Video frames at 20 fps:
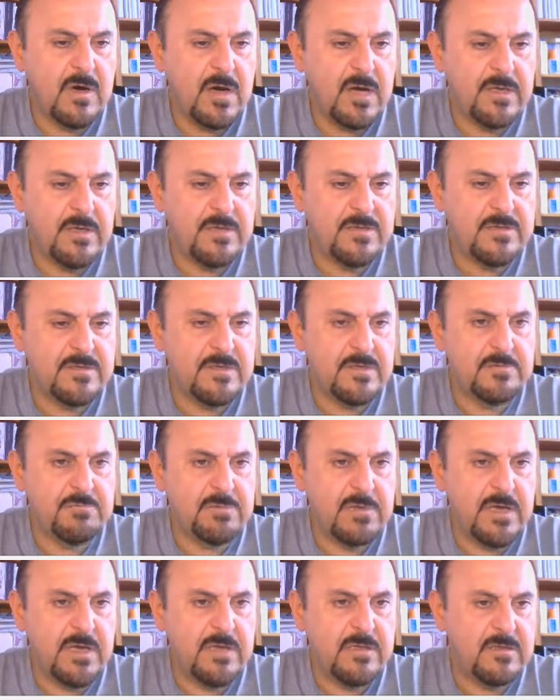is
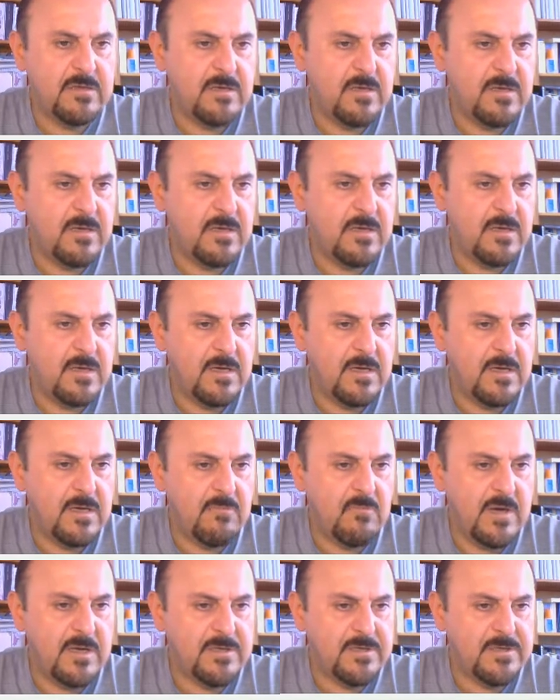displayed
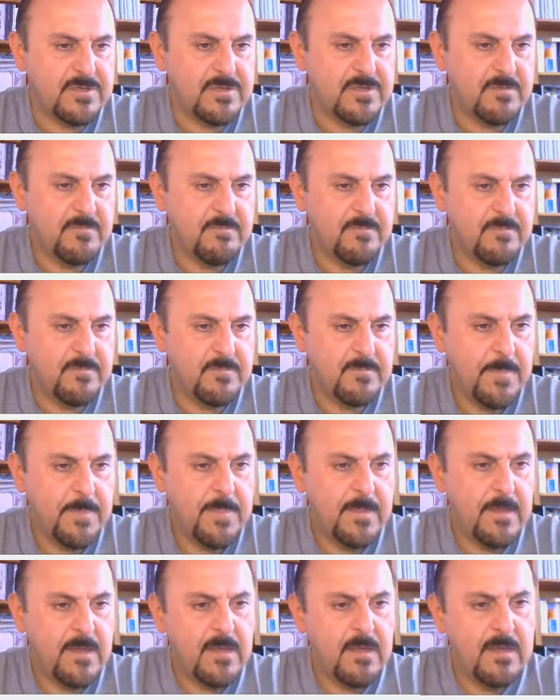once.
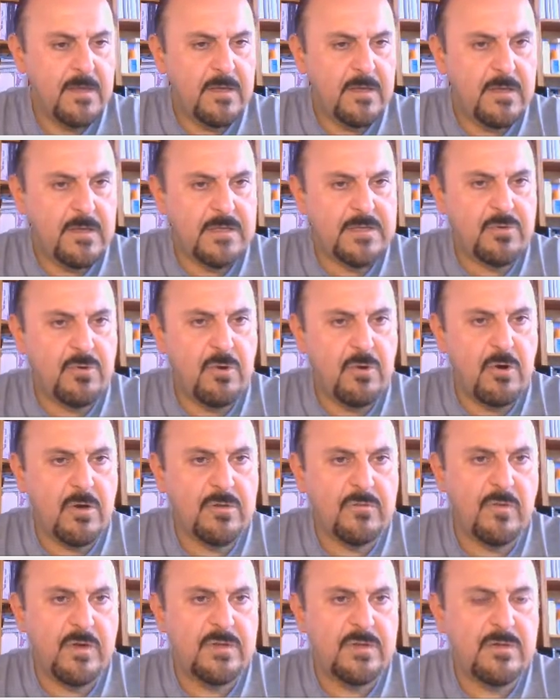Let's go
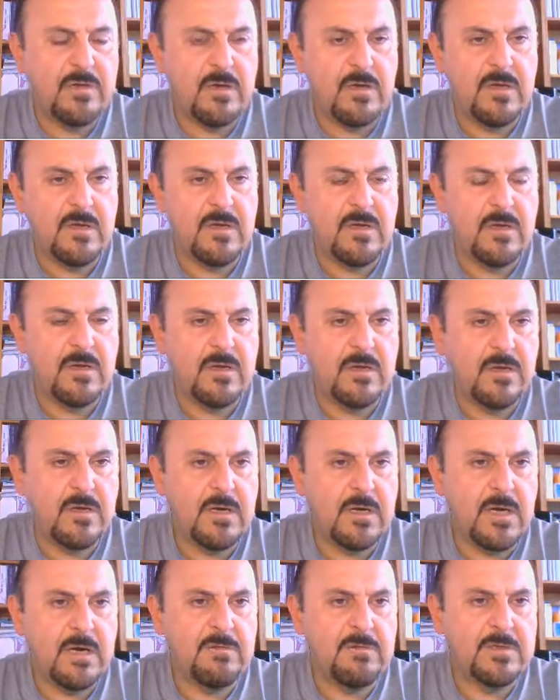on with
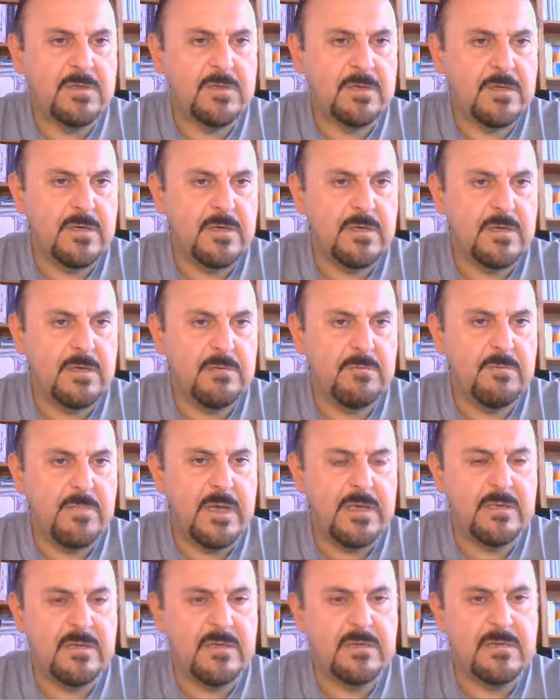our
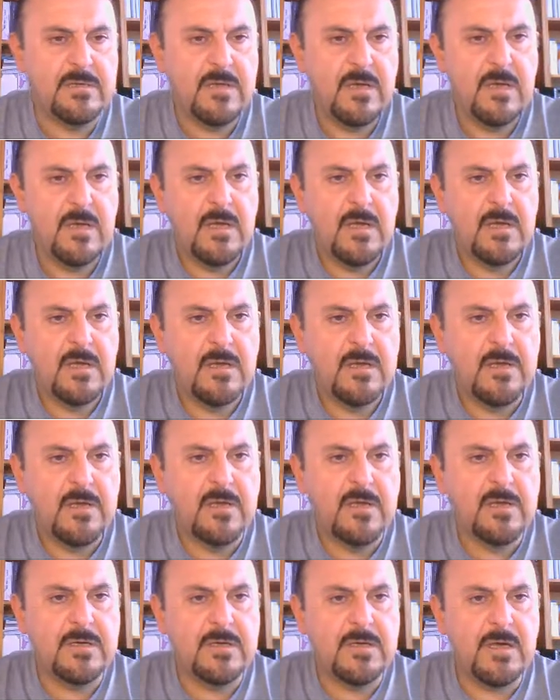methods.
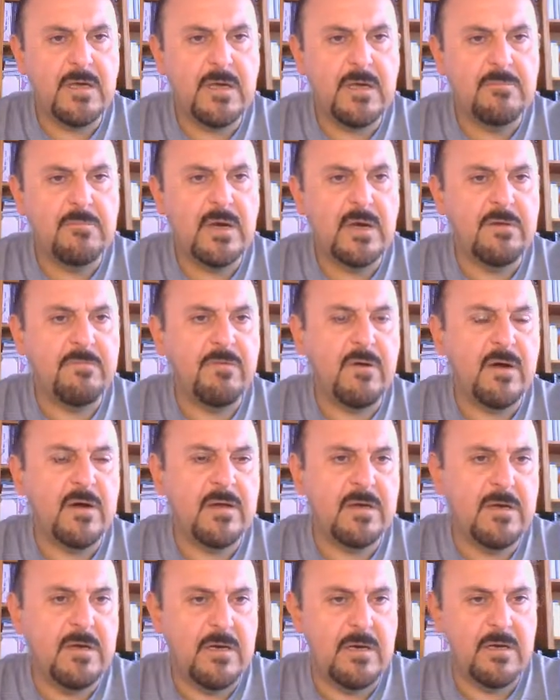Here my
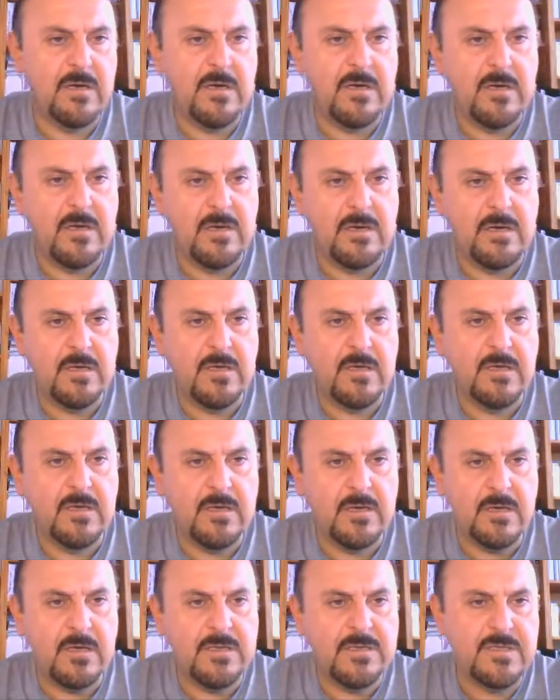func
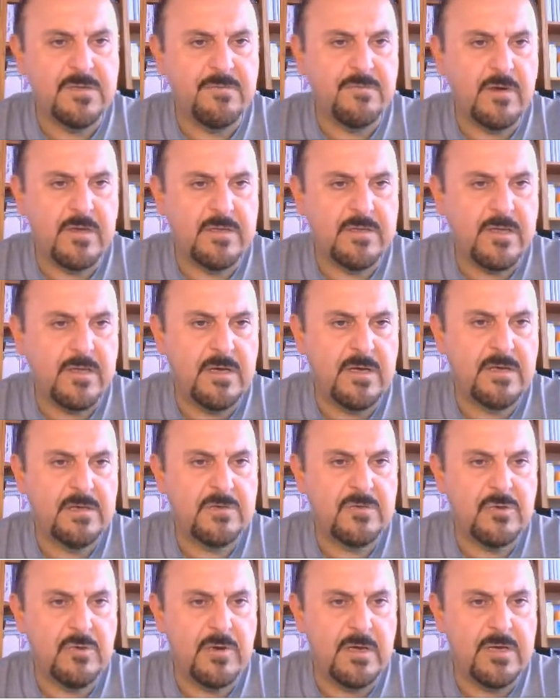is defined here,
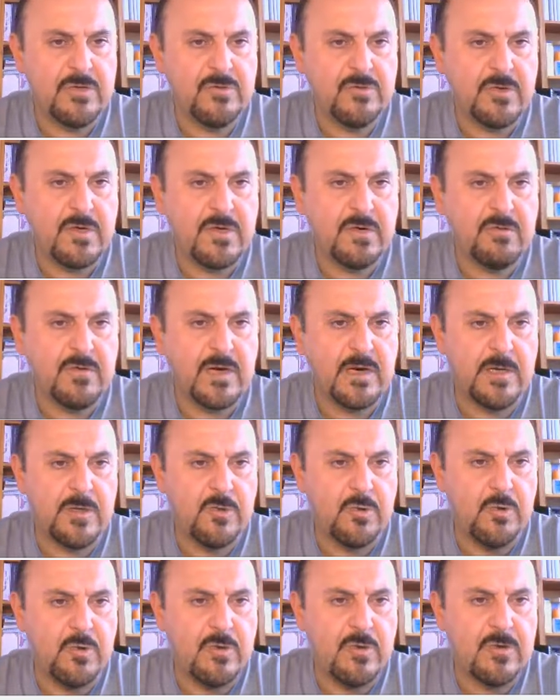so as to how are
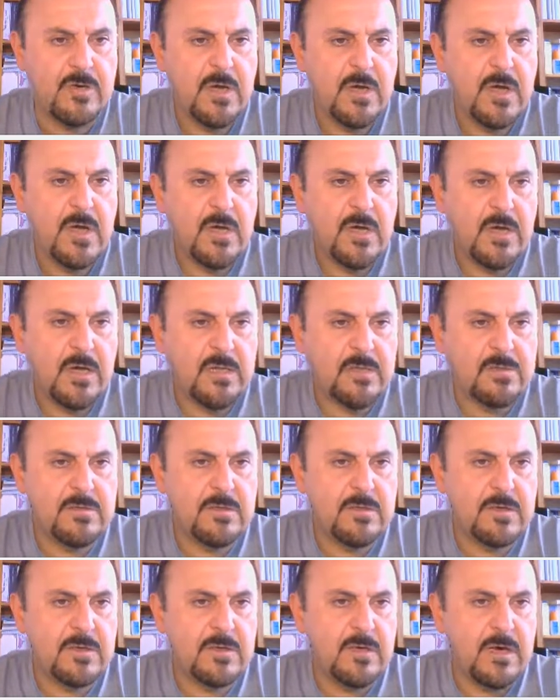you, and
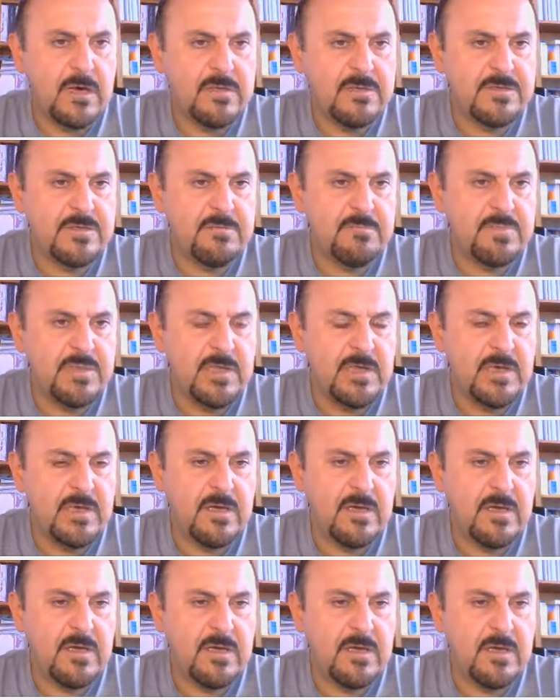I simply
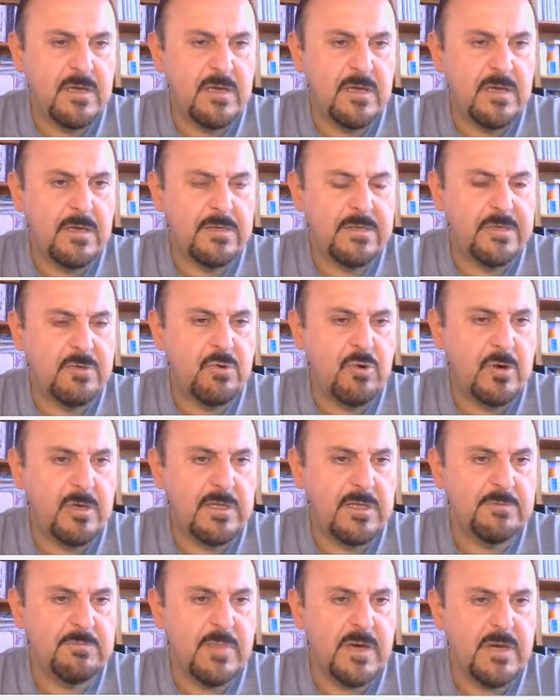recall
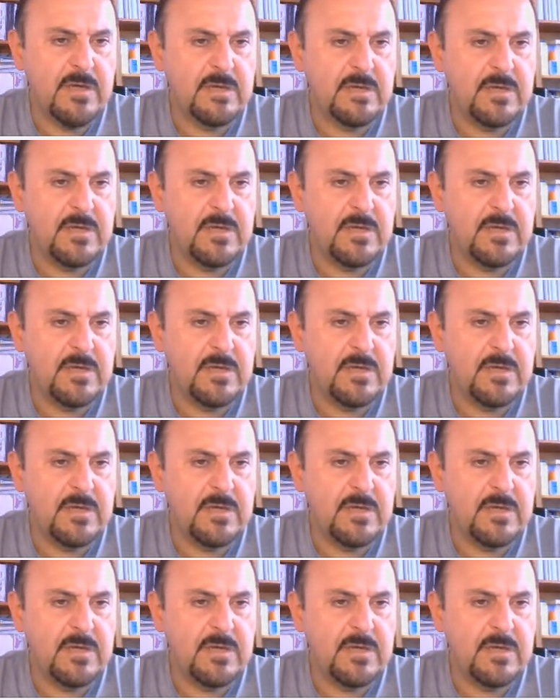it by